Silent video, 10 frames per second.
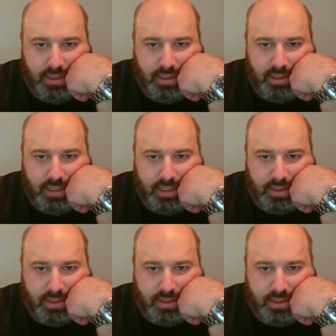
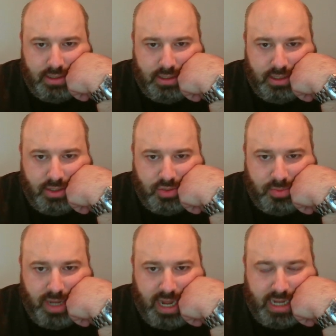Here he goes
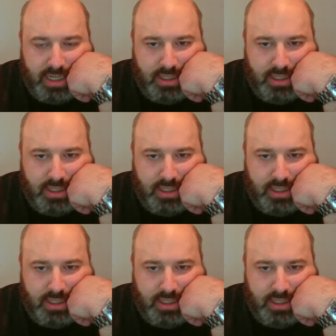back.